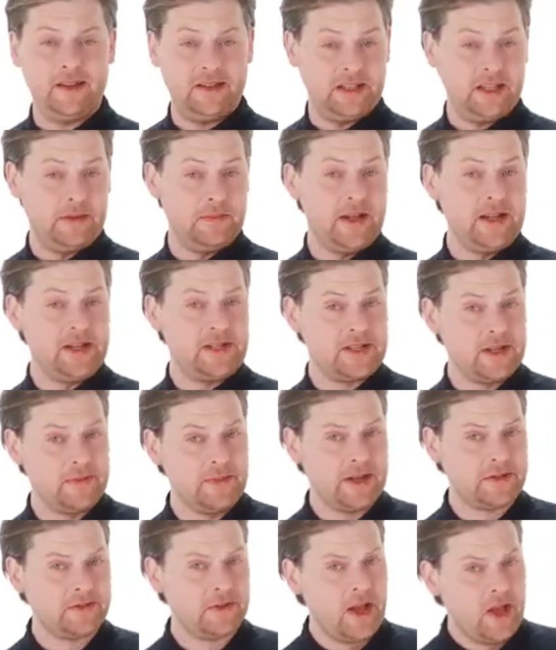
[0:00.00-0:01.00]
Our milk
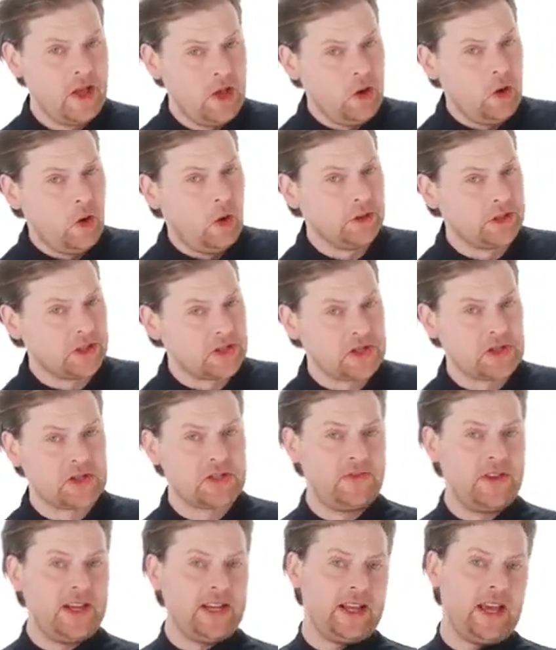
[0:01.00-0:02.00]
simmering,
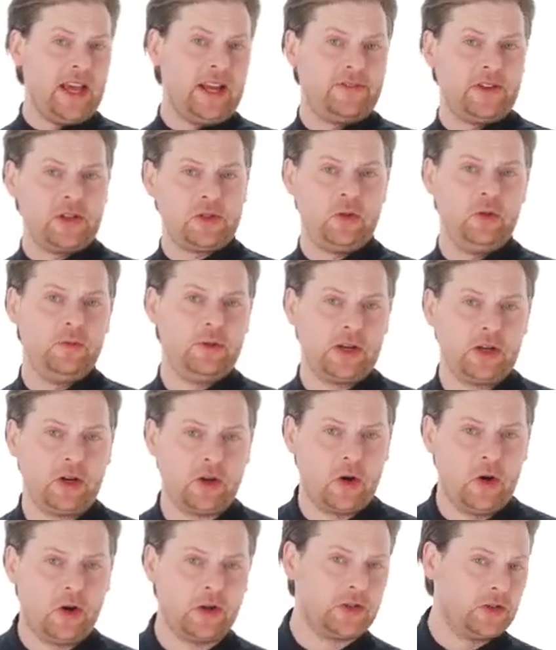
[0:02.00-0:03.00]
not boiling over
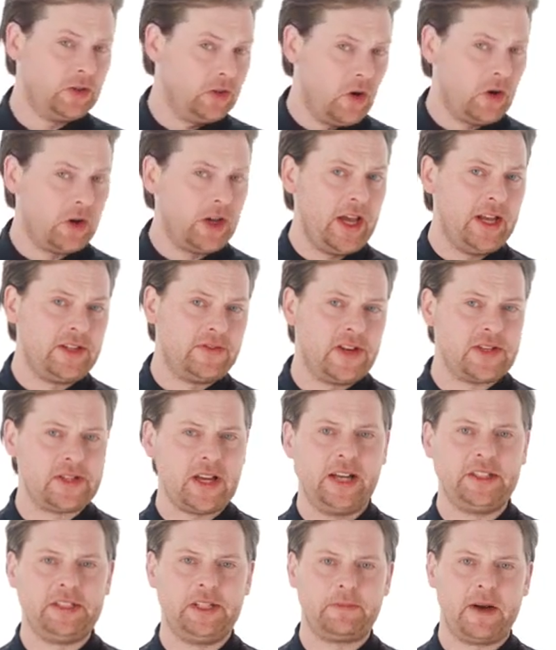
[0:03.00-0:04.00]
and not scorching
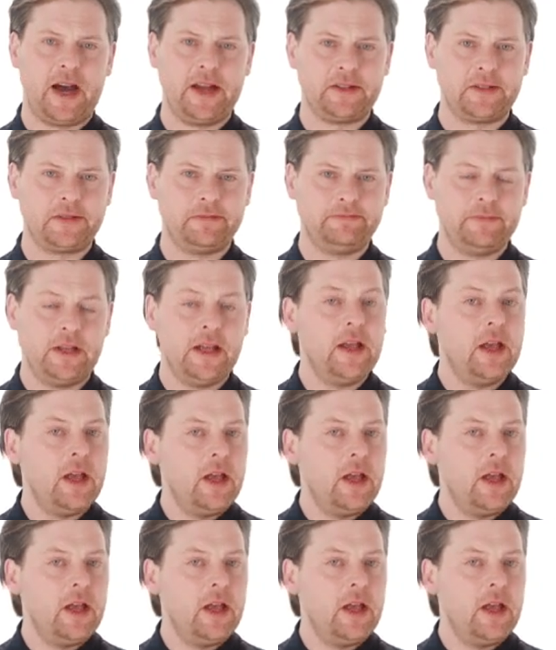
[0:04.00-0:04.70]
by any means.